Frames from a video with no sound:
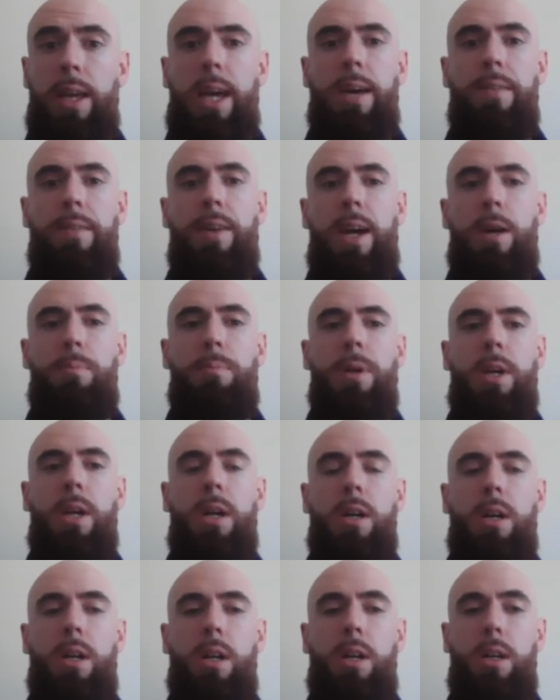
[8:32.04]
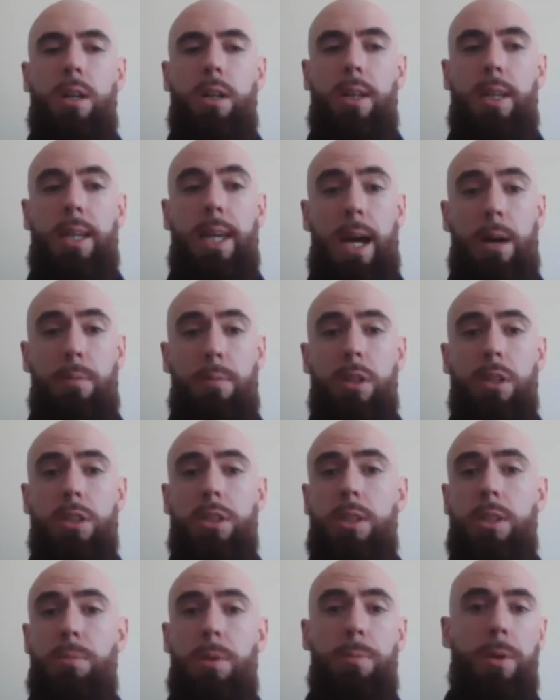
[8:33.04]
have ANPR cameras,
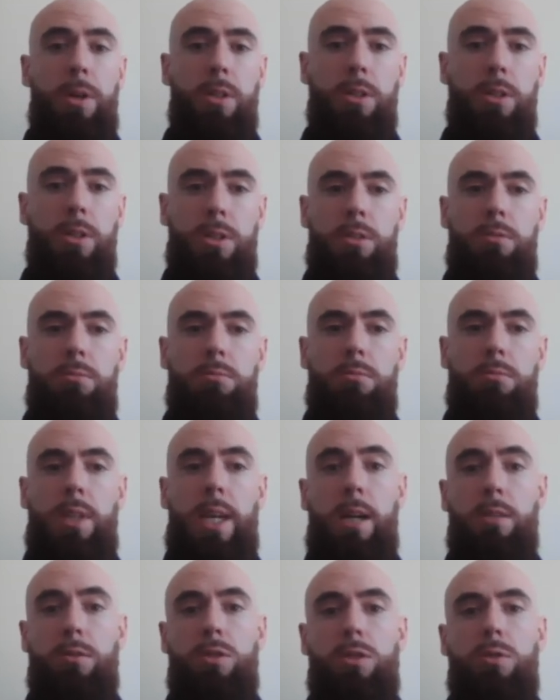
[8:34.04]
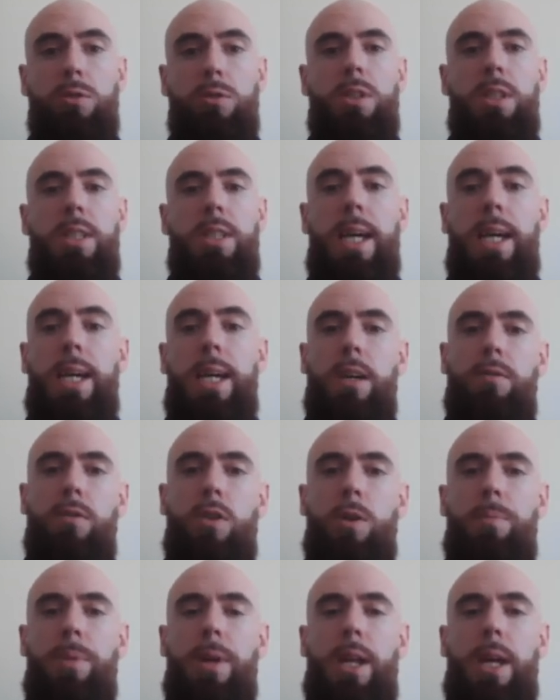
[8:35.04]
simply because councils to date have
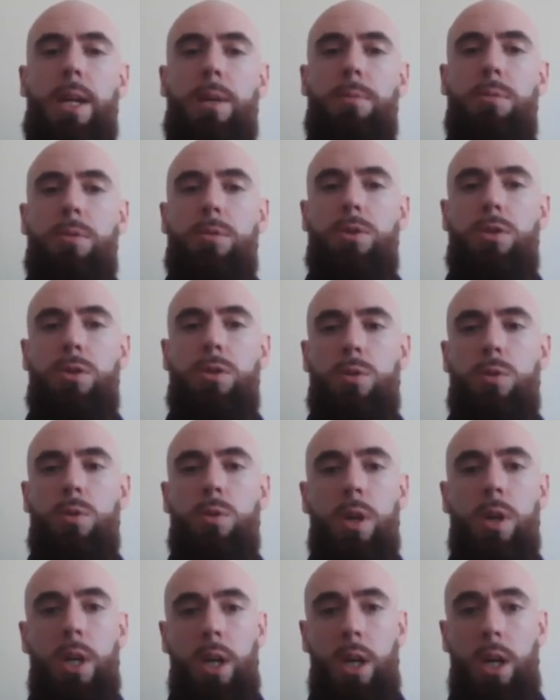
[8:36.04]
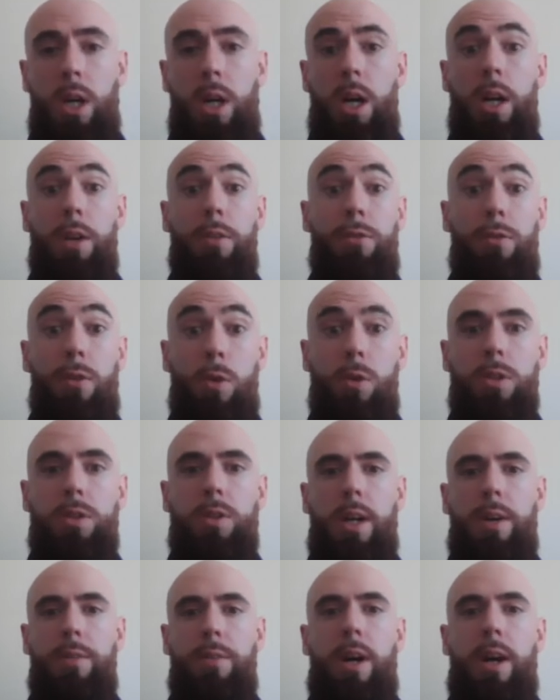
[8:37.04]
not been able to enforce
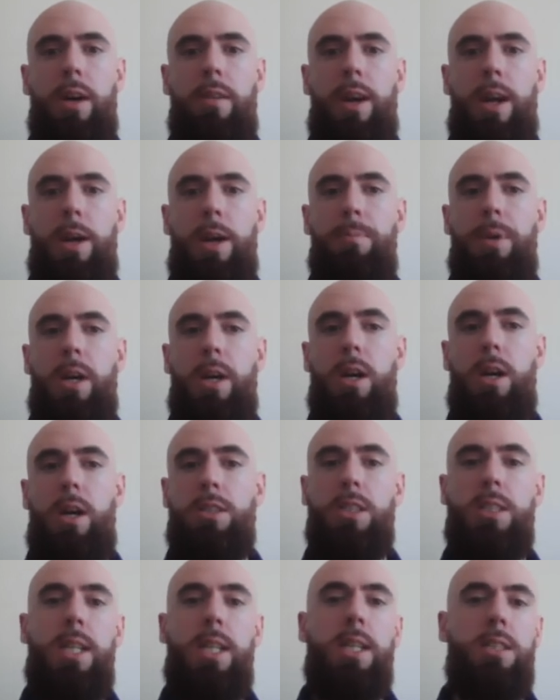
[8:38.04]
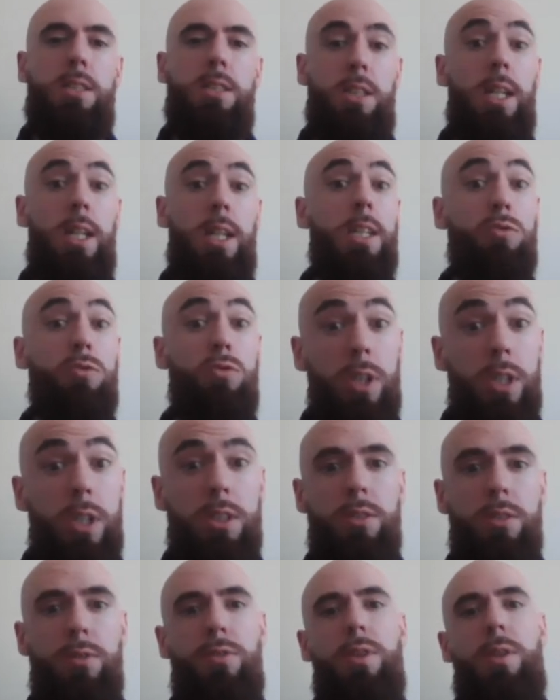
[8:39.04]
that via ANPR, so there's less
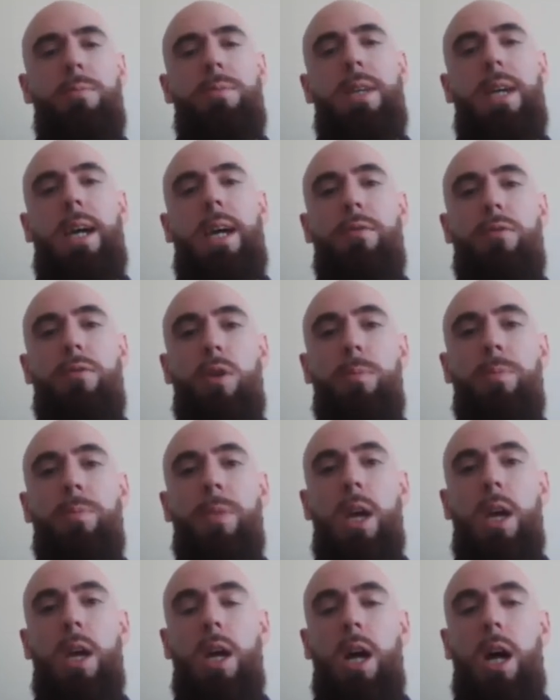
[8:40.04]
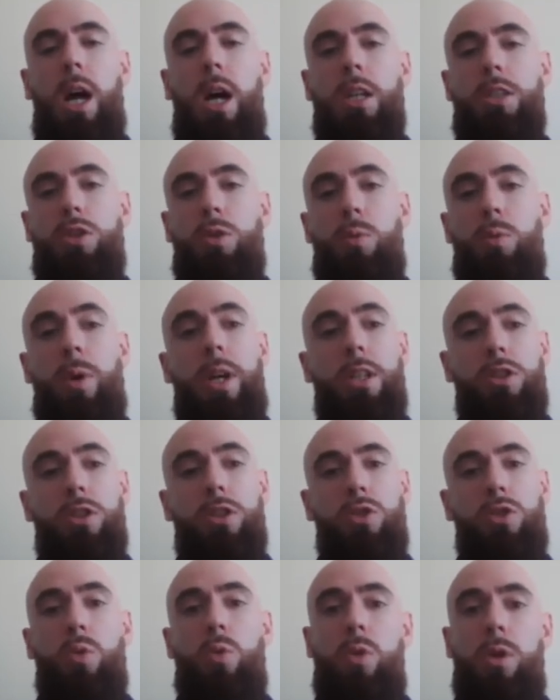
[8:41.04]
reason for them to have them. So we
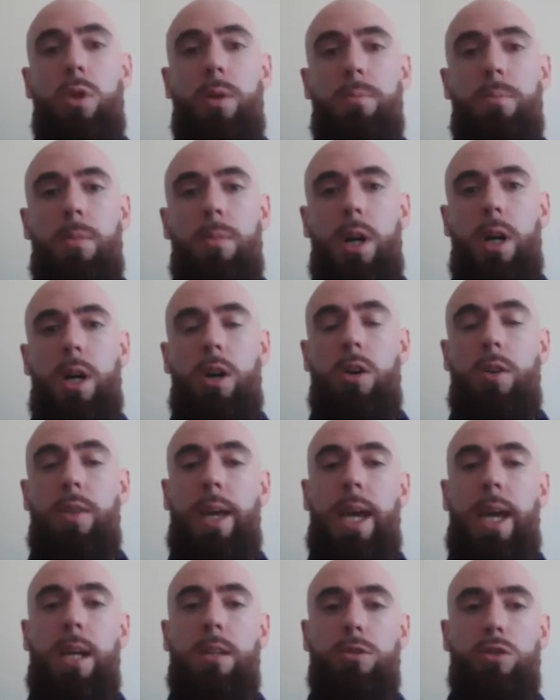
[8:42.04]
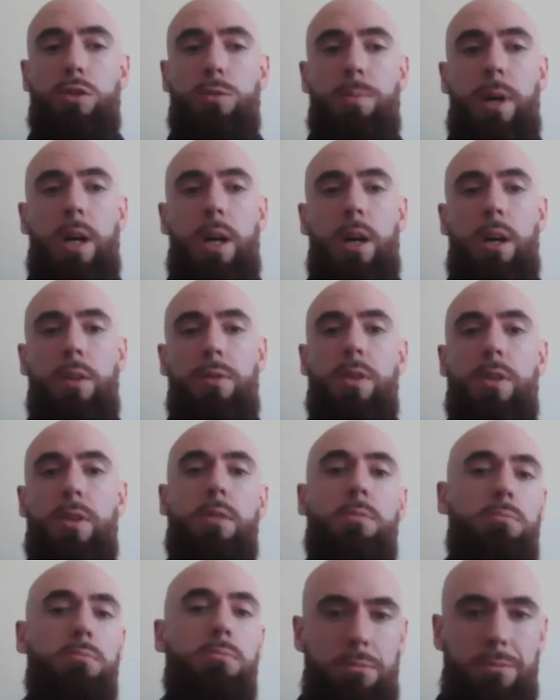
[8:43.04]
install them on the council's behalf, and
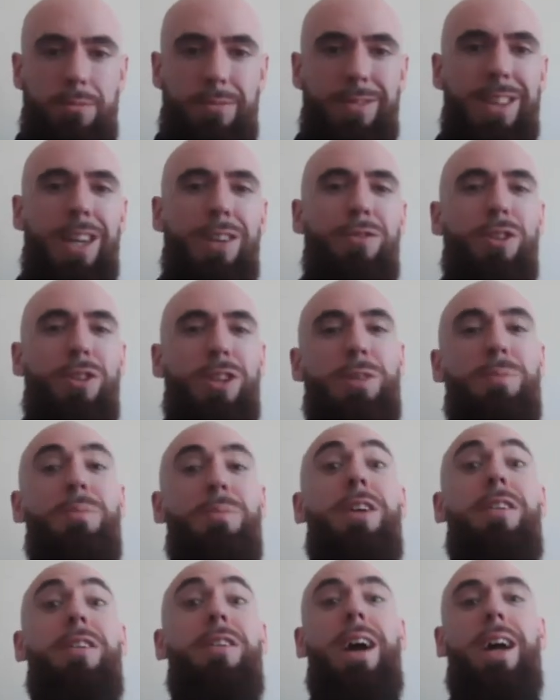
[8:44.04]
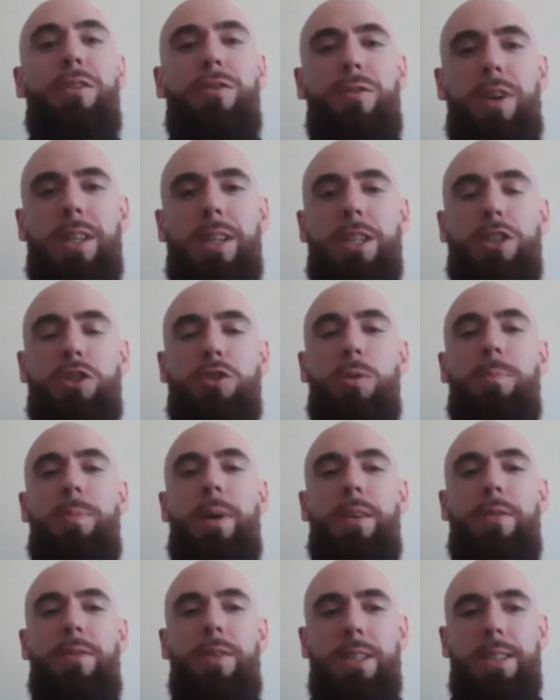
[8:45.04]
therefore there's a myriad of additional
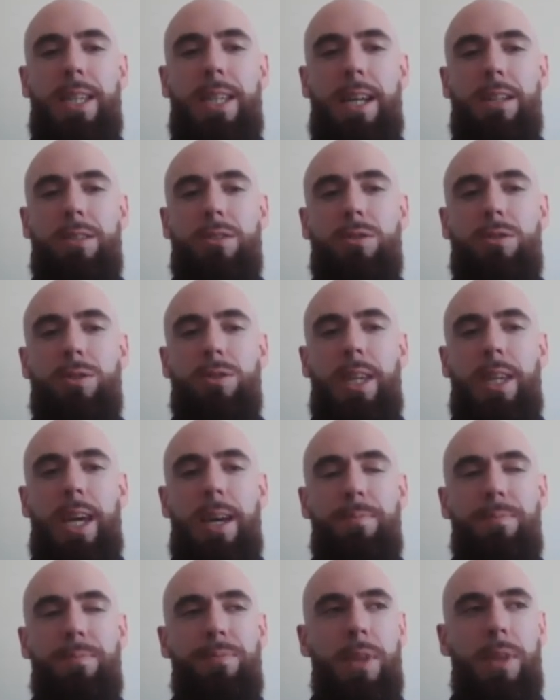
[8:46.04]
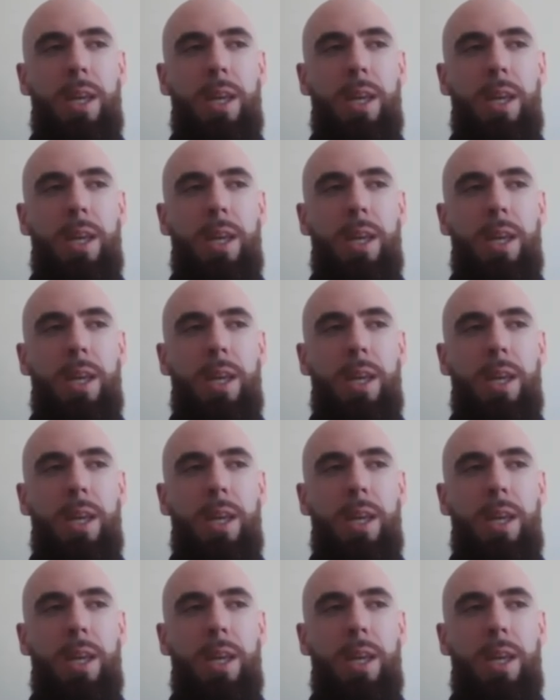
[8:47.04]
benefits councils get,